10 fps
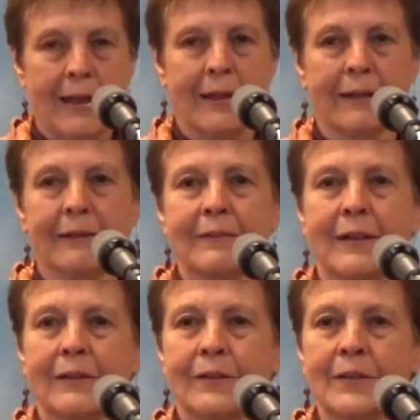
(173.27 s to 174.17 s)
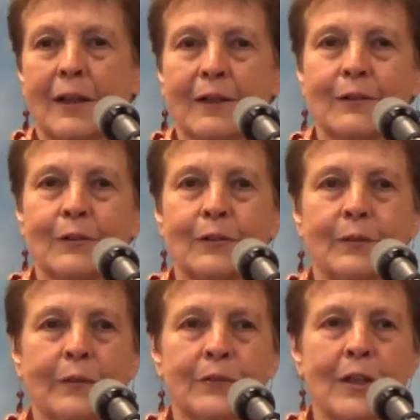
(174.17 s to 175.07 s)
And
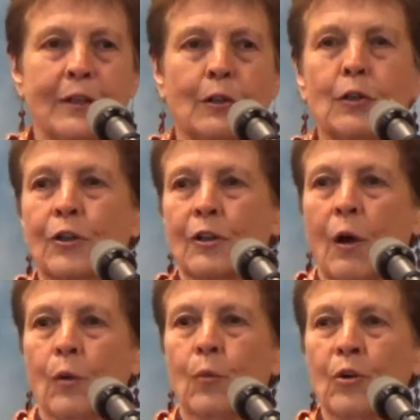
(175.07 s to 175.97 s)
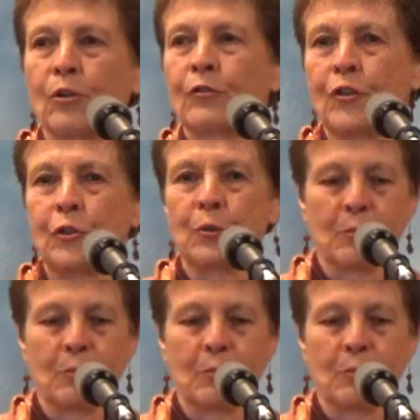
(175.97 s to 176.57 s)
take a look at our worldview.